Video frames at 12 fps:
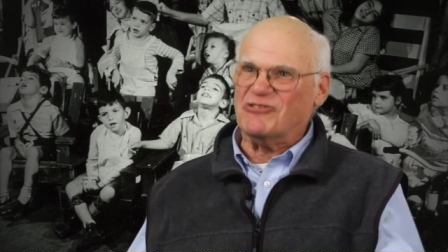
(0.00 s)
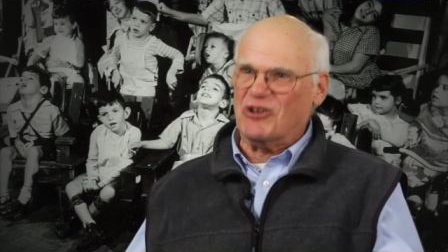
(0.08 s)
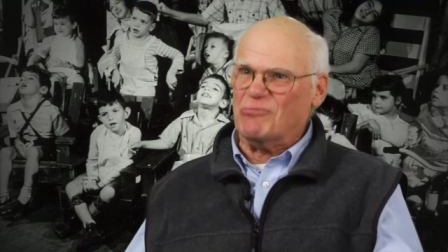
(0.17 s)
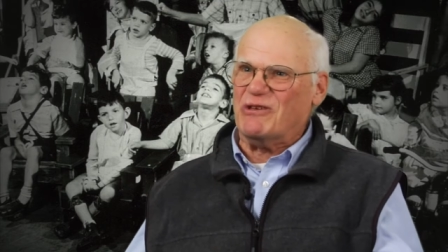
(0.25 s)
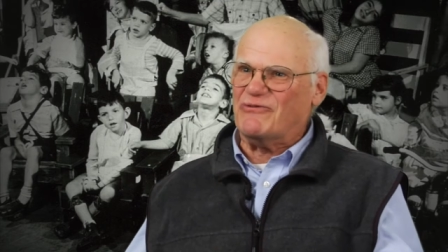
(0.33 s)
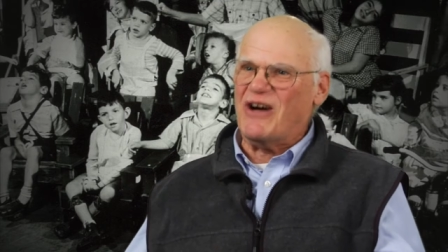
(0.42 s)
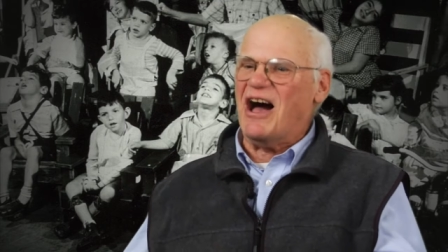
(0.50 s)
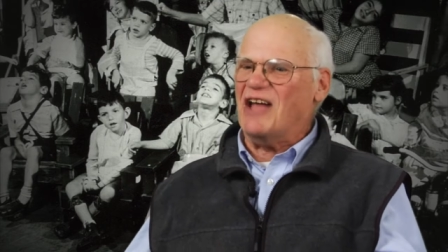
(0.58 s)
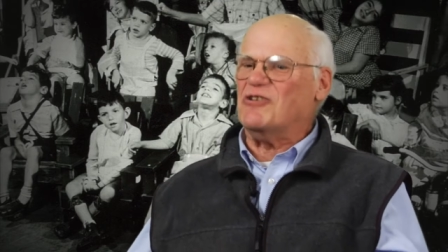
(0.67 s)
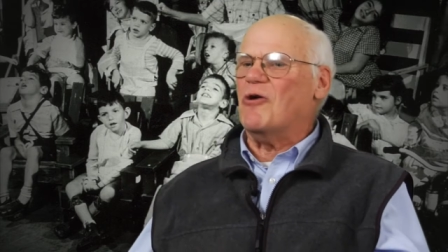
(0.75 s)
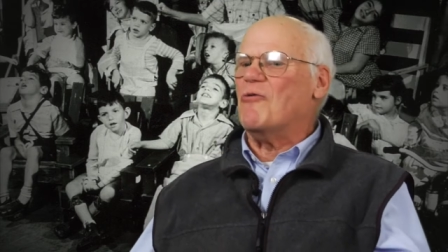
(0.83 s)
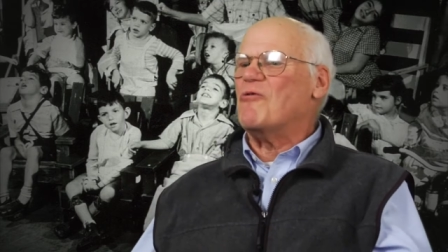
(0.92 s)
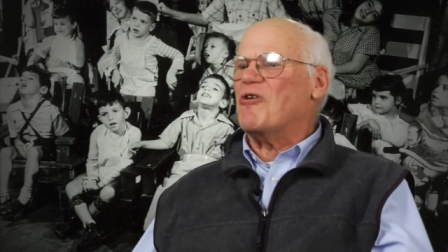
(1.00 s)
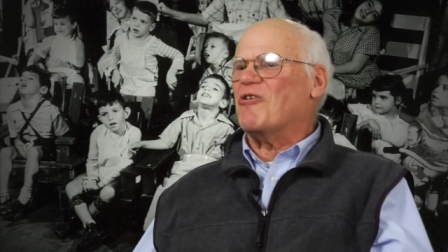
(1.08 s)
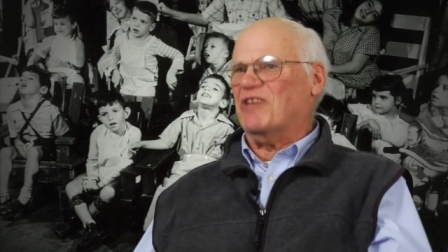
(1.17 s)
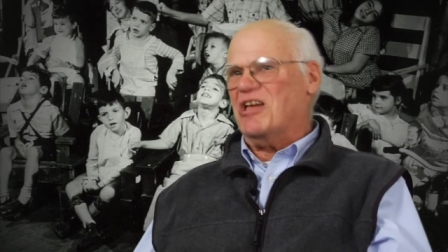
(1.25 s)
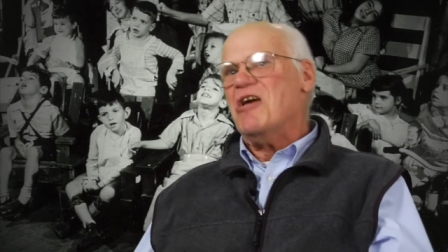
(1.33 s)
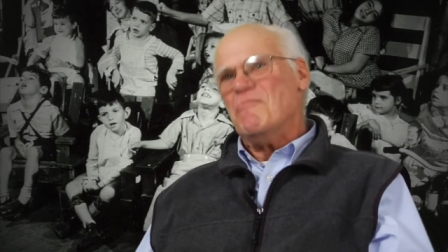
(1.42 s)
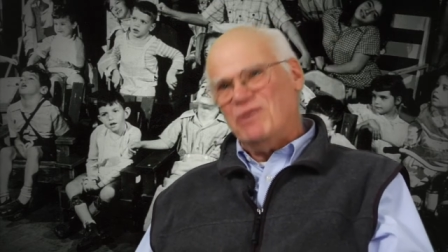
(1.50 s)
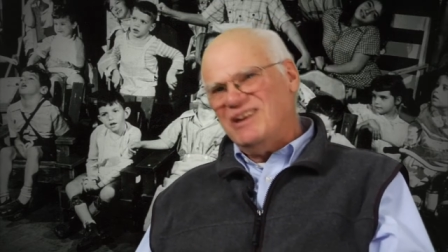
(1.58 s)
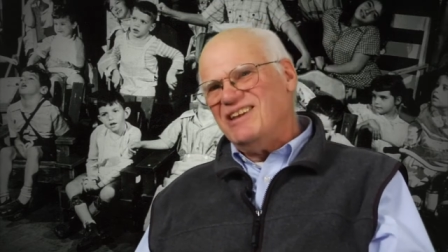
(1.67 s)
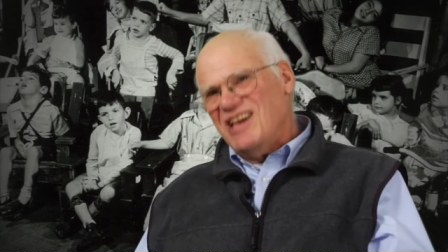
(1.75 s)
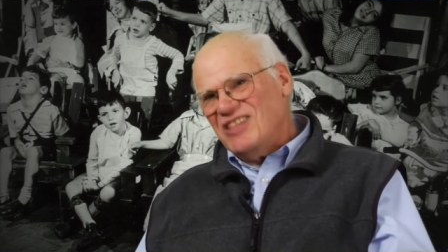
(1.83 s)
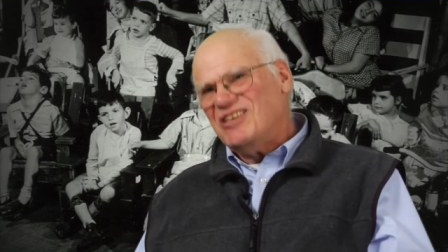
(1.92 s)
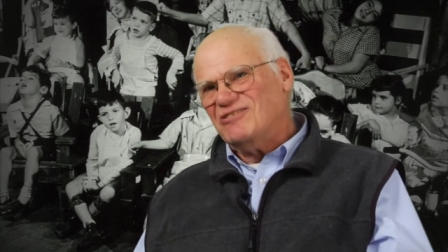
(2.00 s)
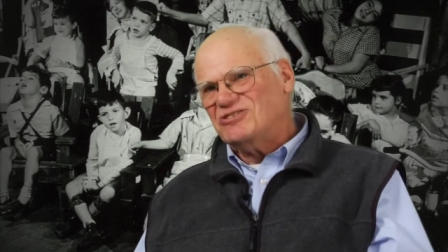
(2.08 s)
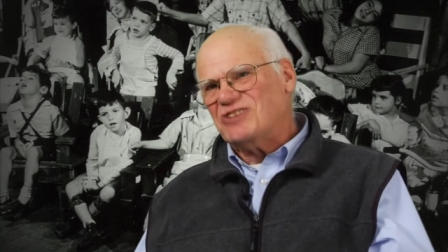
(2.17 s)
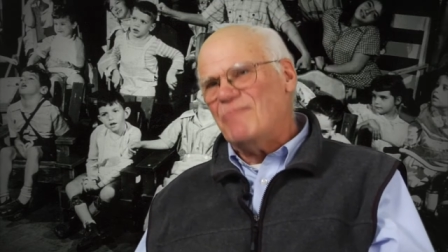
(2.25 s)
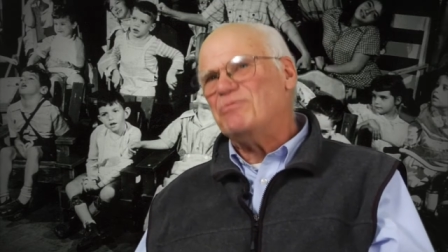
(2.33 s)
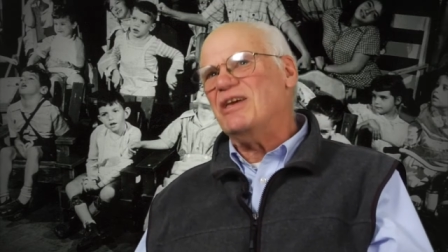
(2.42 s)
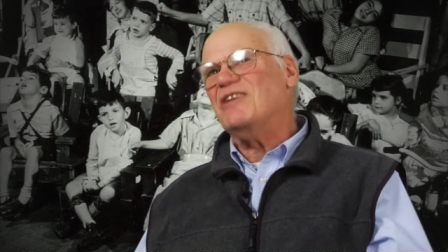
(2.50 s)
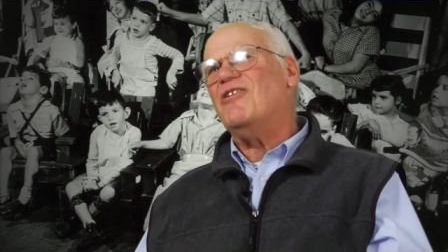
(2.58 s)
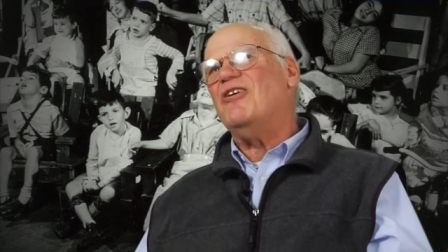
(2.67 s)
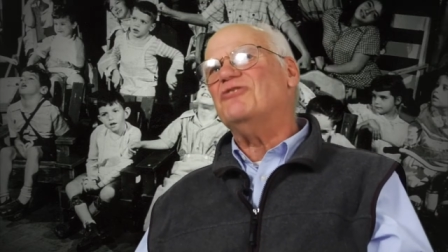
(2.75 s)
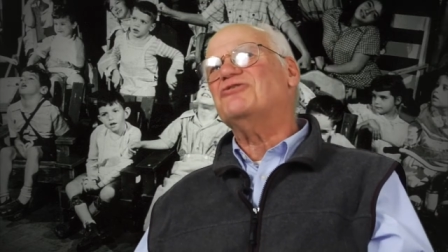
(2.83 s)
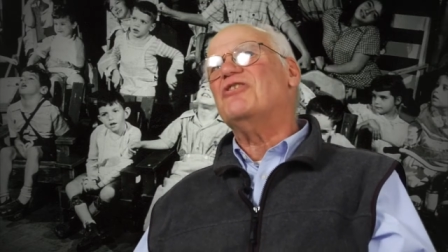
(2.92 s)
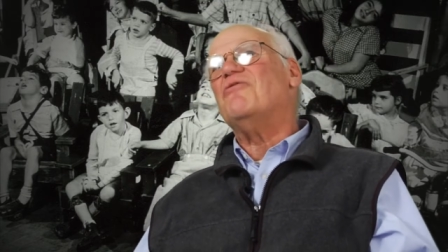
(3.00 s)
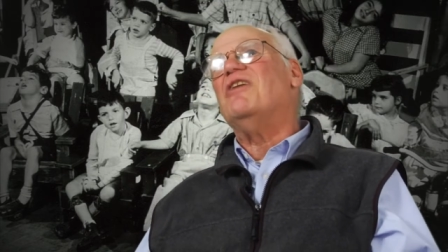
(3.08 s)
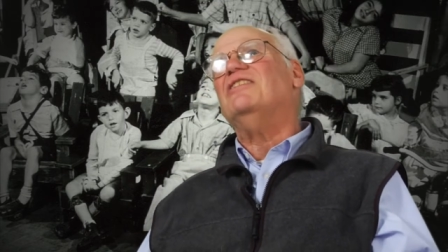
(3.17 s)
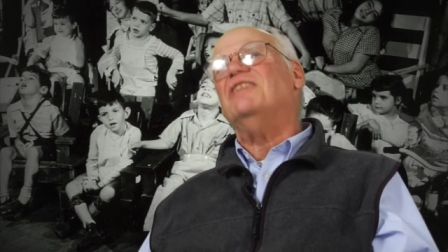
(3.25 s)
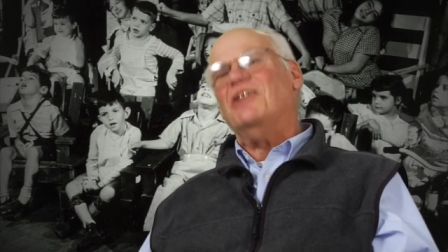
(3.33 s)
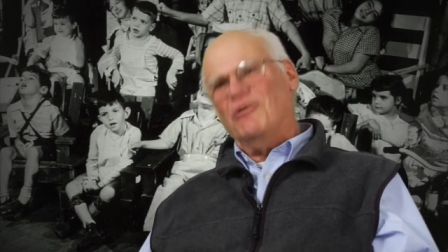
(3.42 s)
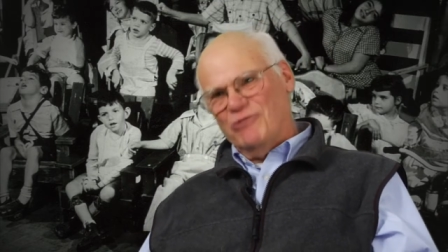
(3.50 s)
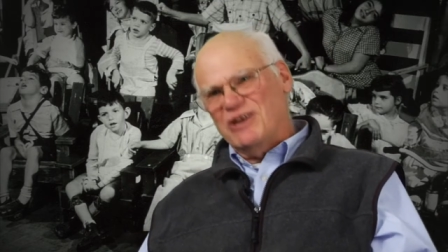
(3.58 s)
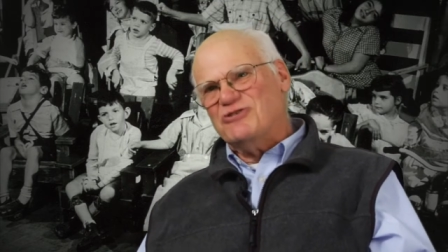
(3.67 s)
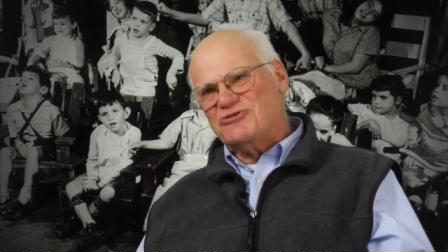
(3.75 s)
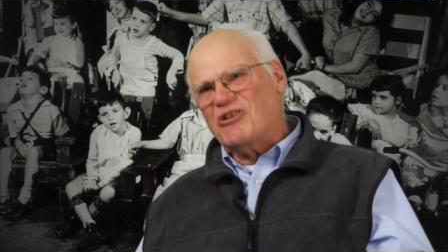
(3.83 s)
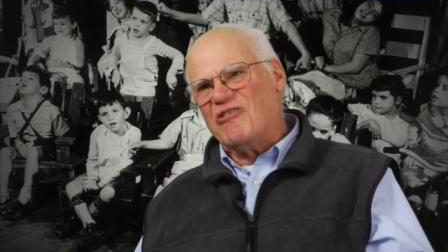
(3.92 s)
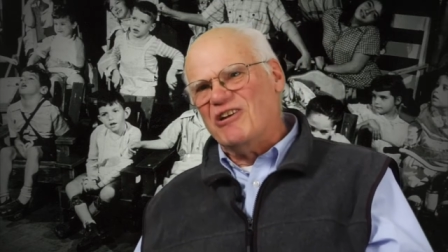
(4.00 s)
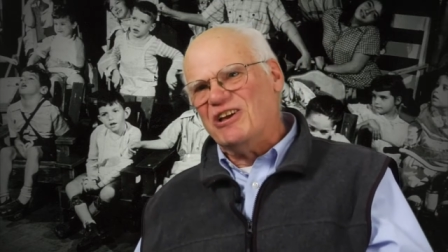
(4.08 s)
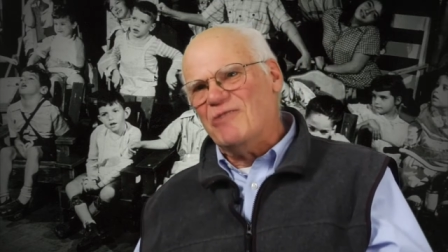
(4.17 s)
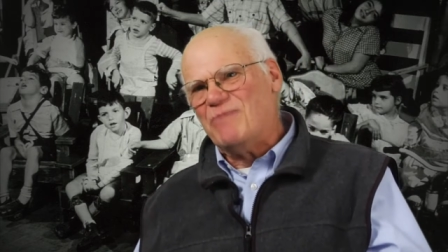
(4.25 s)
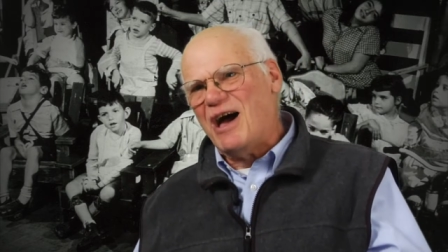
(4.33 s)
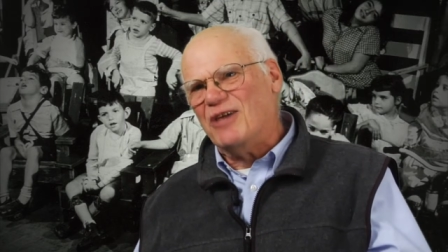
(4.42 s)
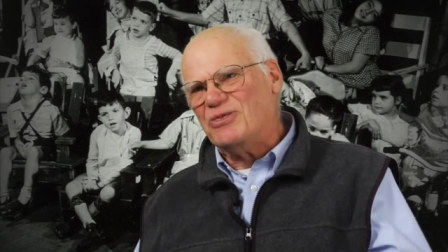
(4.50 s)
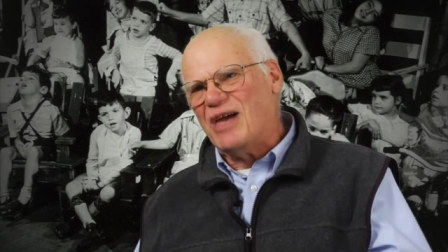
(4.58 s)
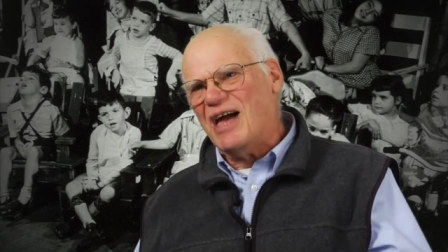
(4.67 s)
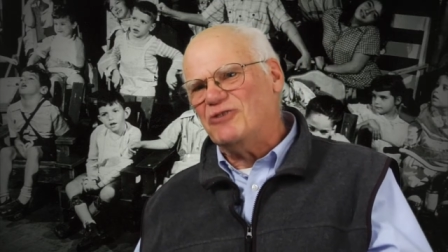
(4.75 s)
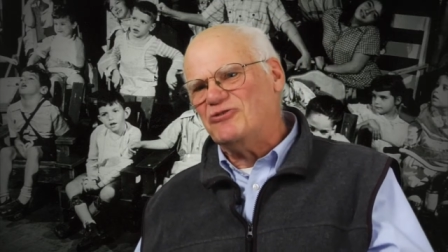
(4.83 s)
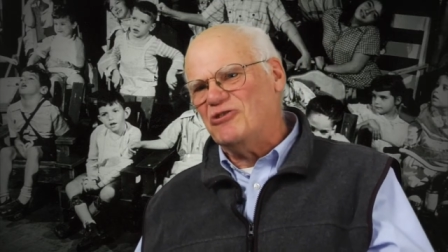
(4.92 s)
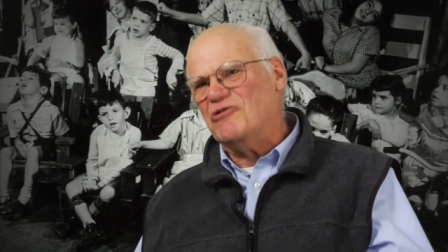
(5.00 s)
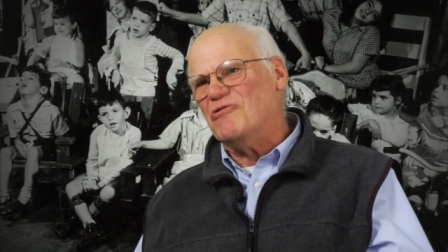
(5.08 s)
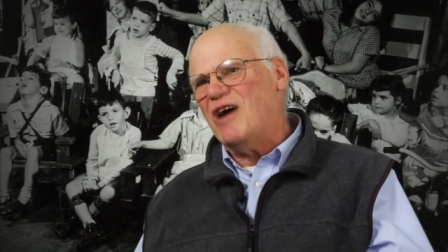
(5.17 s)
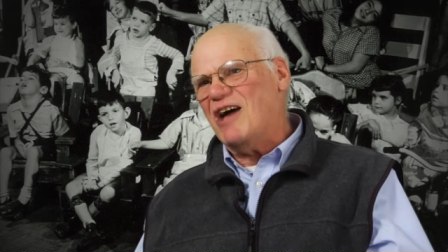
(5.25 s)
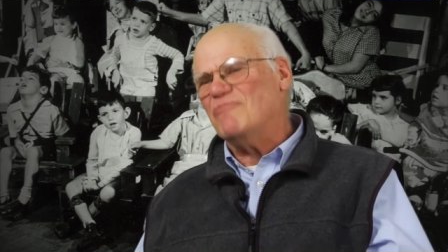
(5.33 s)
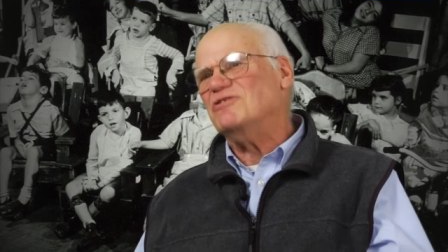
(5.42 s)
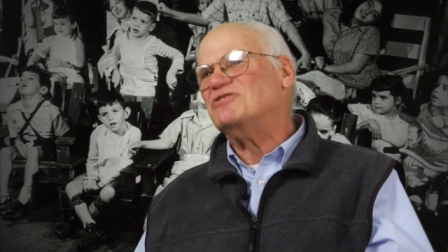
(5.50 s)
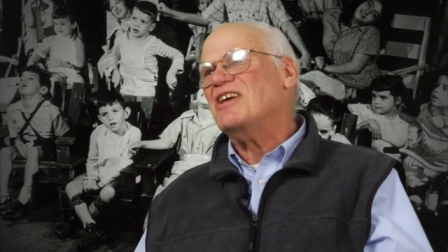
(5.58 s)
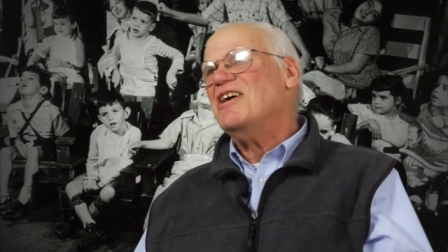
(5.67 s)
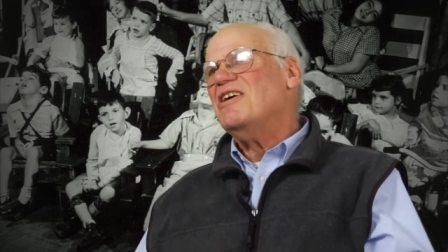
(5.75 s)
going to be fine. Don't worry. But there's something also a little reassuring about that, too. I was.